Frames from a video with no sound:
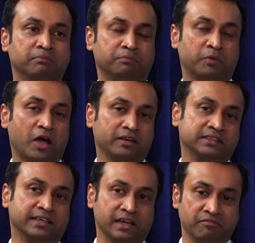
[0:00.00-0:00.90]
products
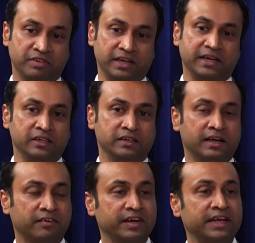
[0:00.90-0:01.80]
that can fit in a
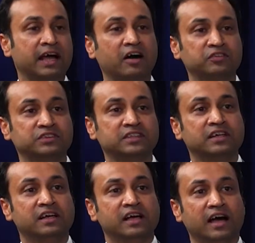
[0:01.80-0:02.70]
greenhouse.
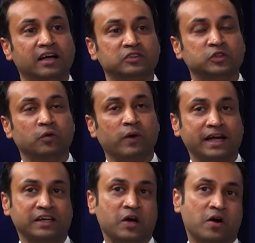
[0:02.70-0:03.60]
So
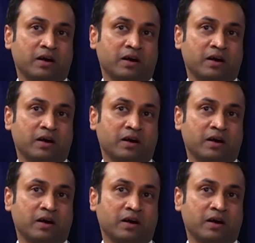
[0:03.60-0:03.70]
right now our